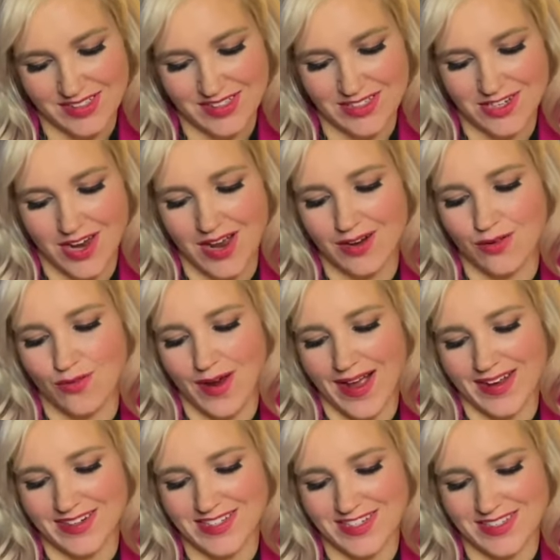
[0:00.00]
Jack
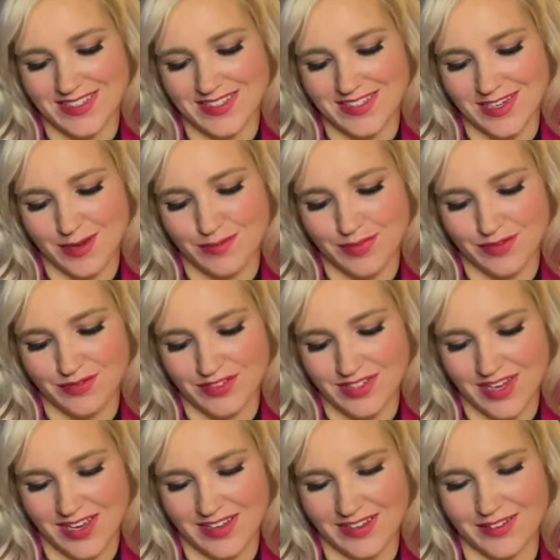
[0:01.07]
wagged his stump of a
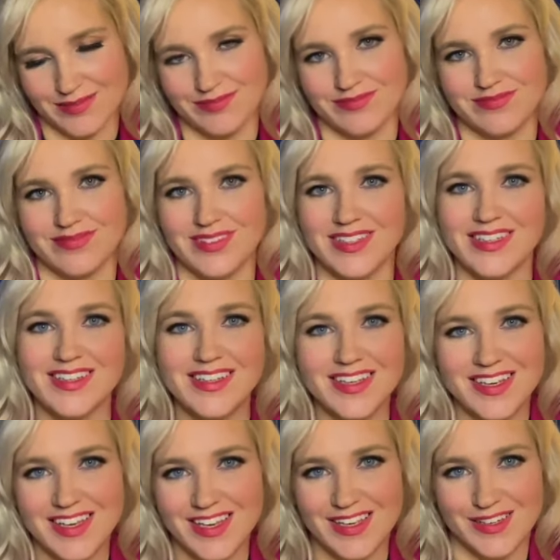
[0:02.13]
tail.
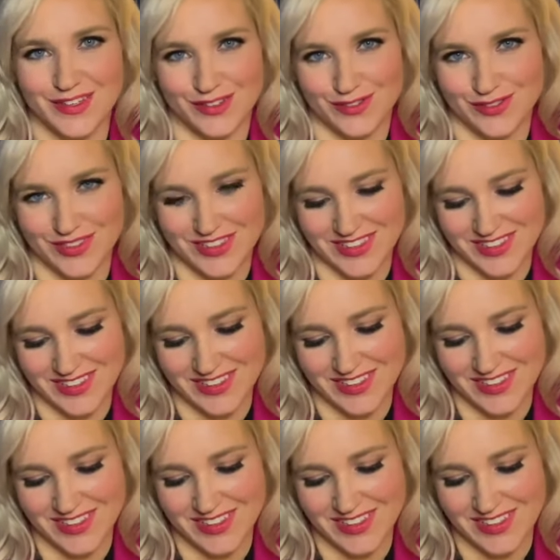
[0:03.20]
He knew.
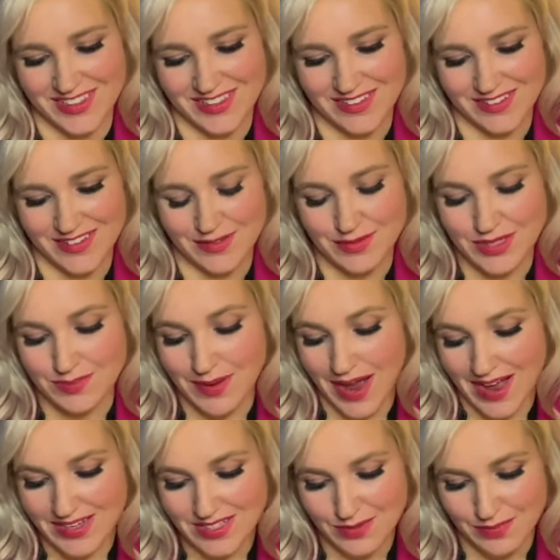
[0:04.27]
It was
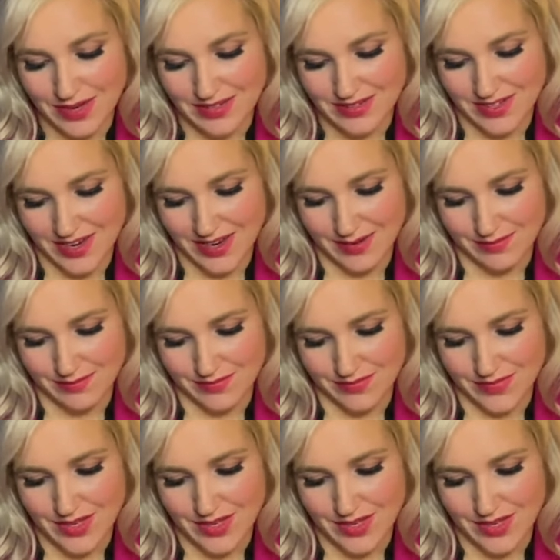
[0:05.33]
past bedtime.